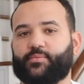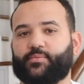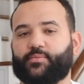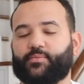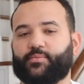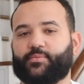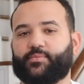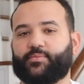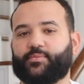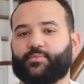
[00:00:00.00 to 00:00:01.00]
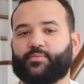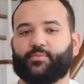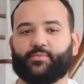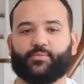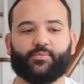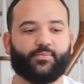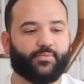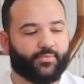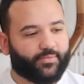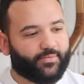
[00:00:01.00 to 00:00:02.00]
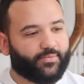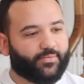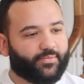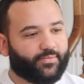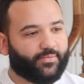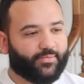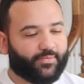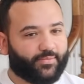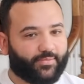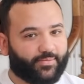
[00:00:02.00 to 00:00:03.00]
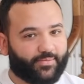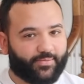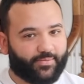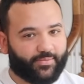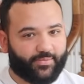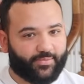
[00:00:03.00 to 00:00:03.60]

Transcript: No words are spoken by the person on screen.